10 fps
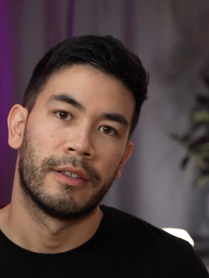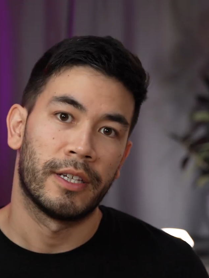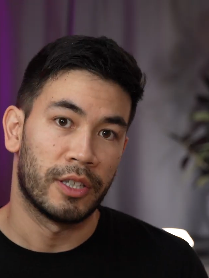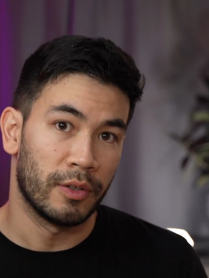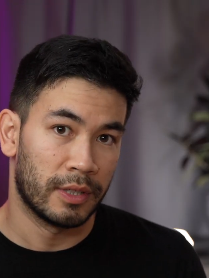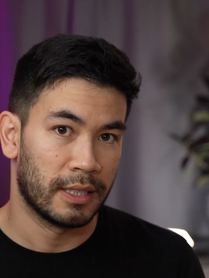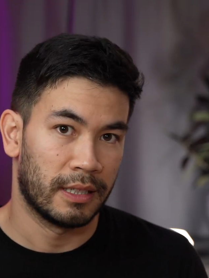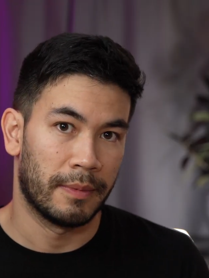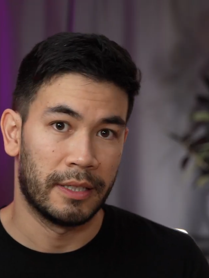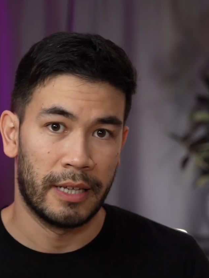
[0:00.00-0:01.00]
this new
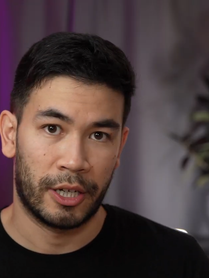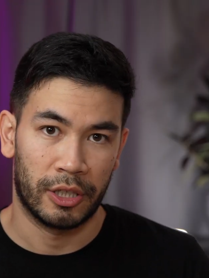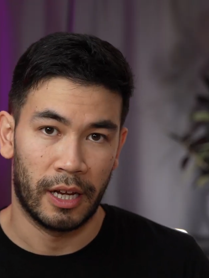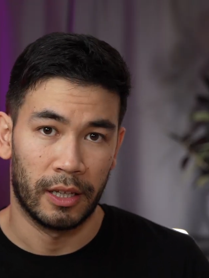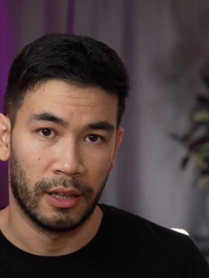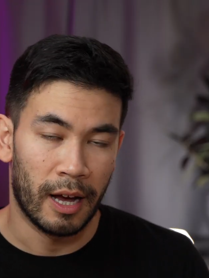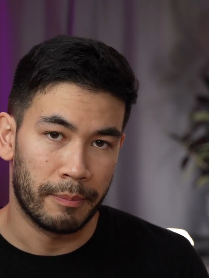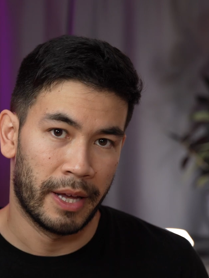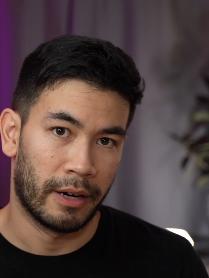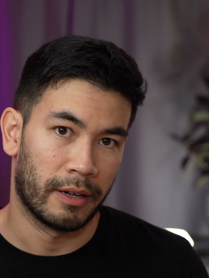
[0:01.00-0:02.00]
system is actually a
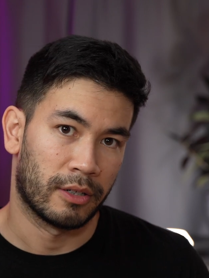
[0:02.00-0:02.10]
lot better